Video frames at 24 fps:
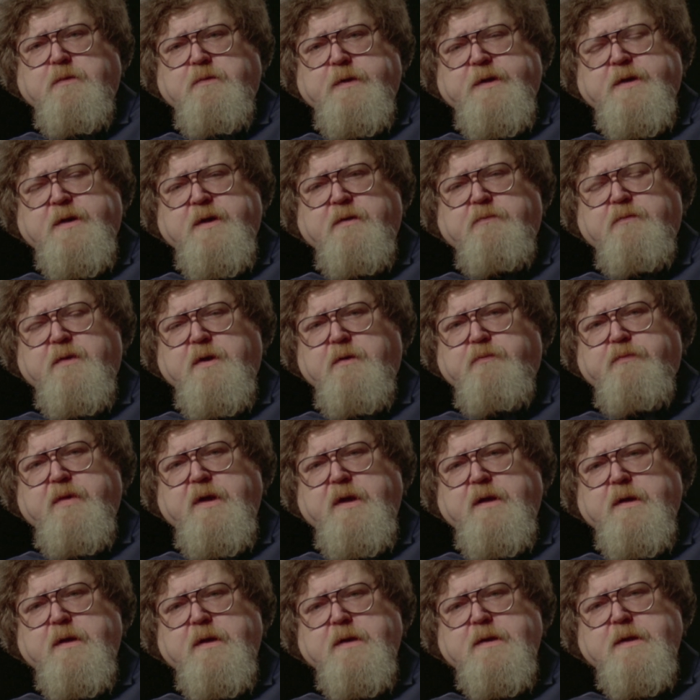it was simply
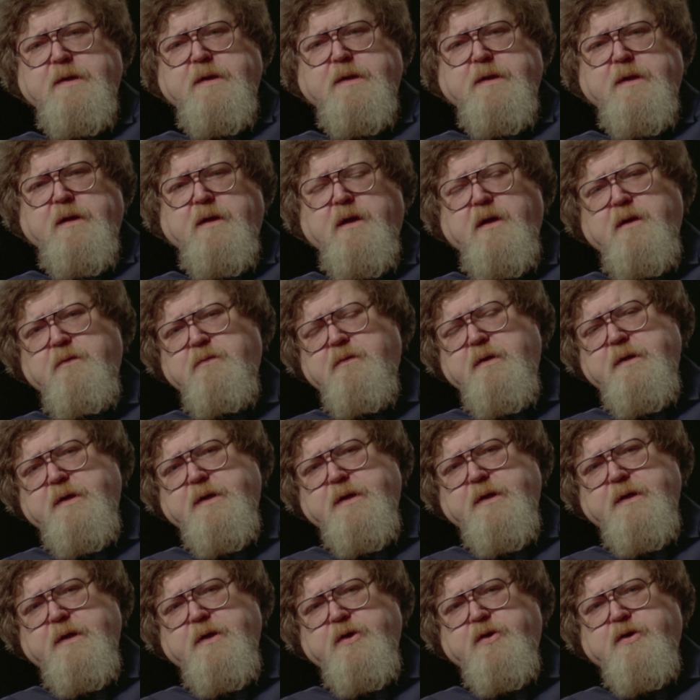because I
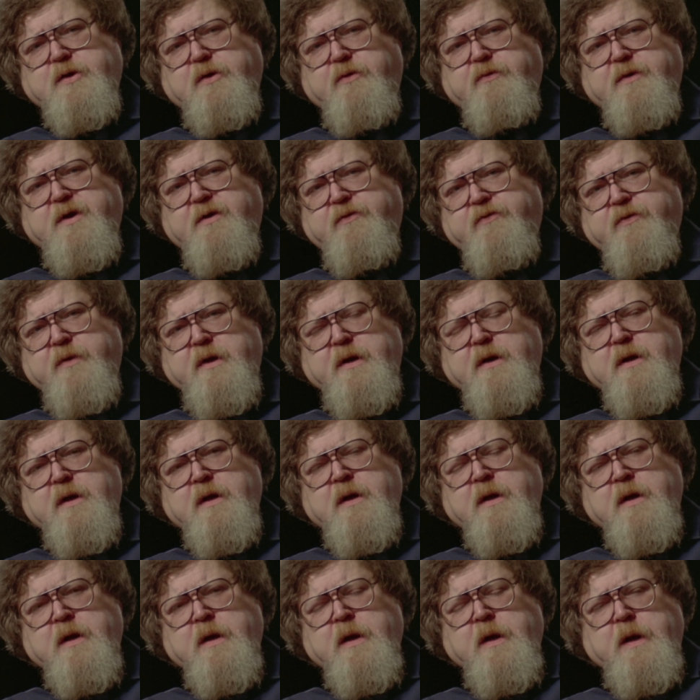was so different
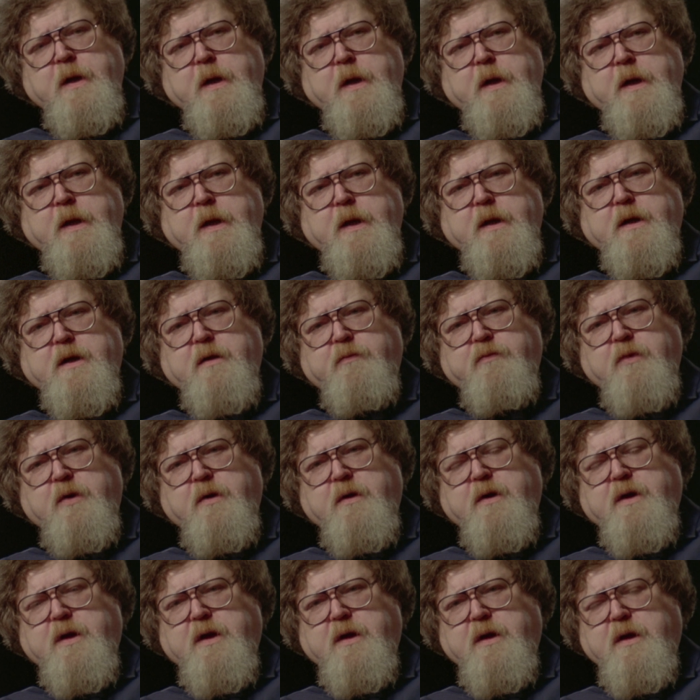in a
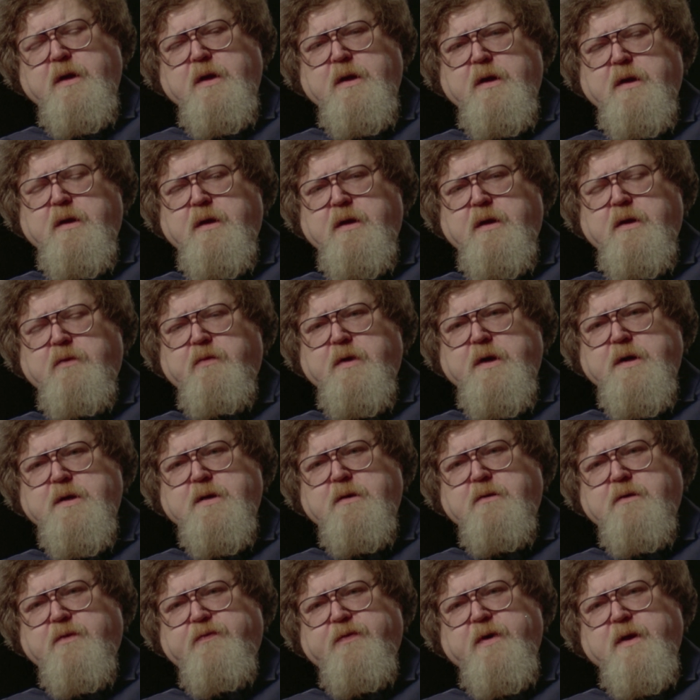community in which
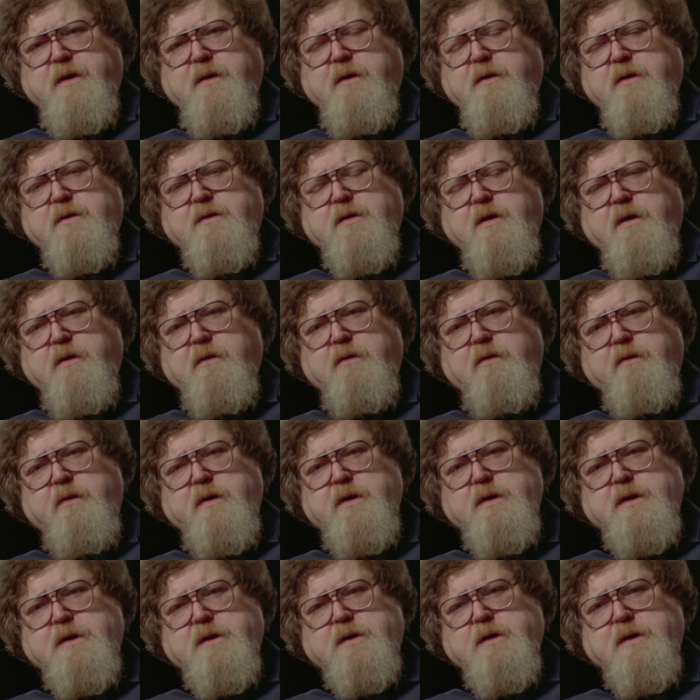there was very little
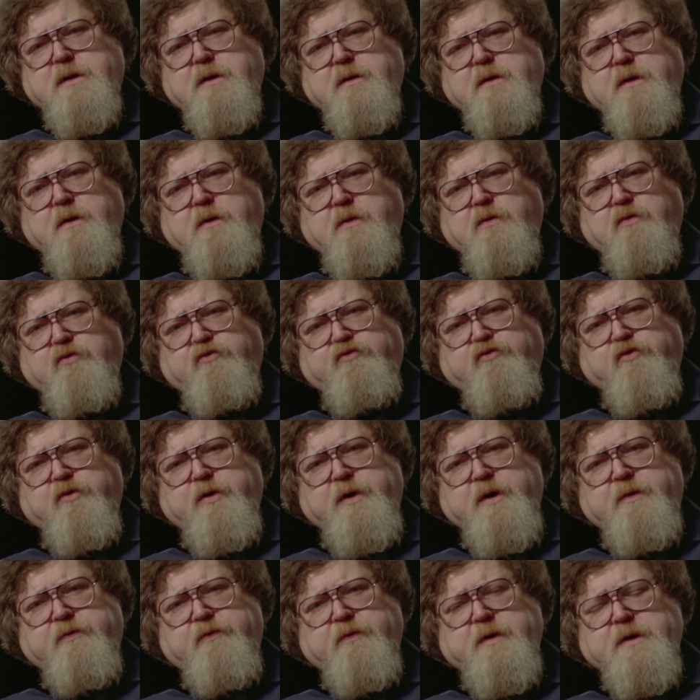tolerance for
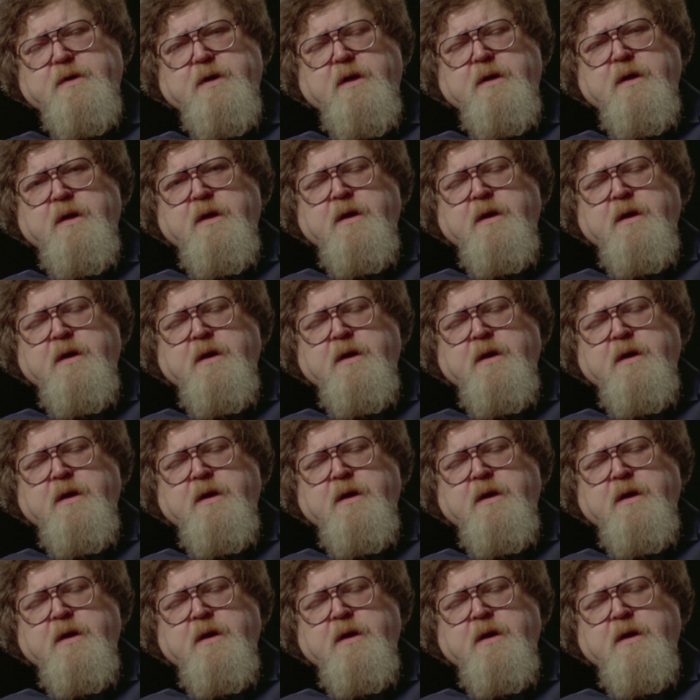differences.